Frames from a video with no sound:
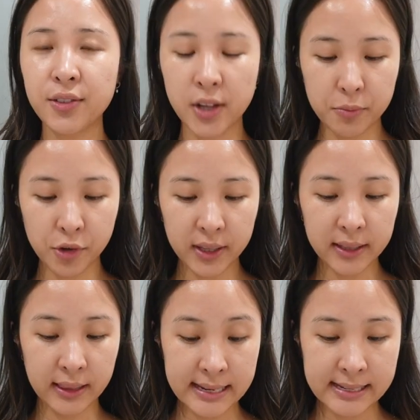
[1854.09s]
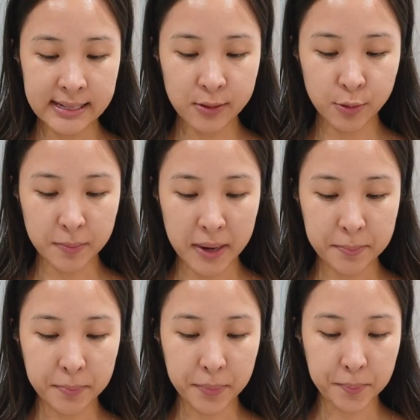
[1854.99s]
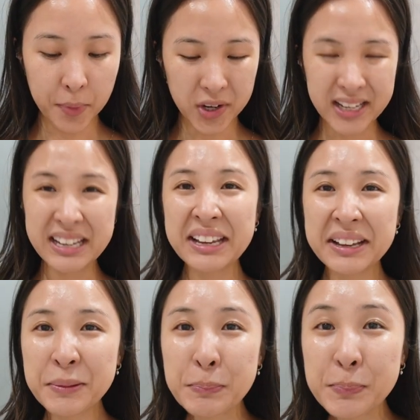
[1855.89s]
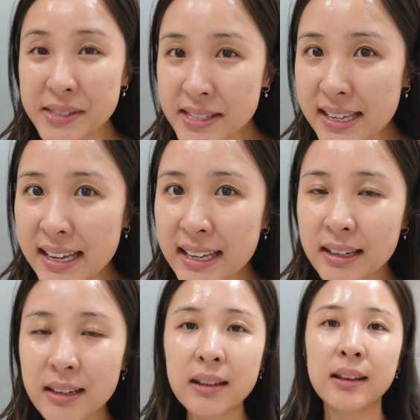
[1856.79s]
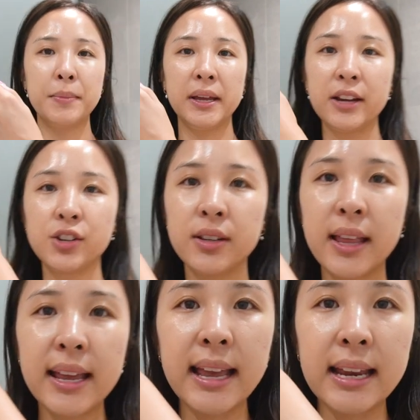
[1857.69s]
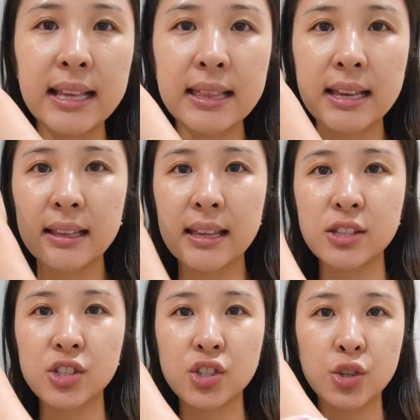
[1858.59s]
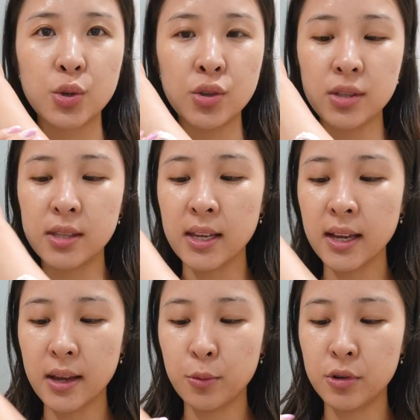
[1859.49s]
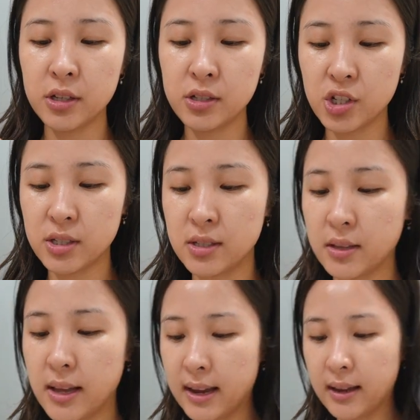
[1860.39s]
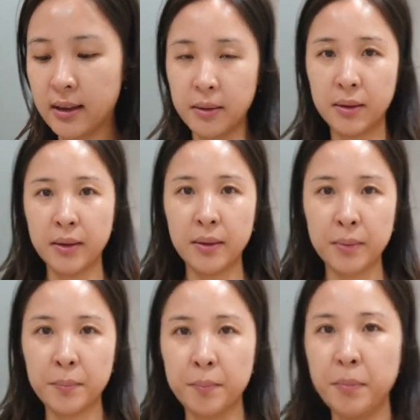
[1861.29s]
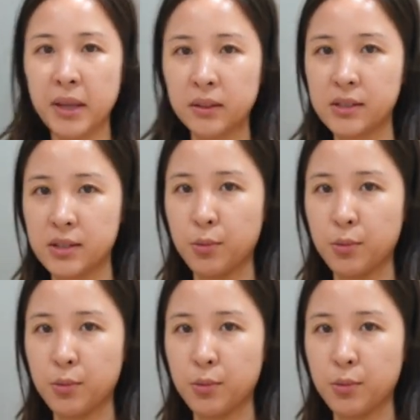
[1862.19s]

of all, I'm really lazy with my body skin and I don't like anything that's too thick. I want it just to like melt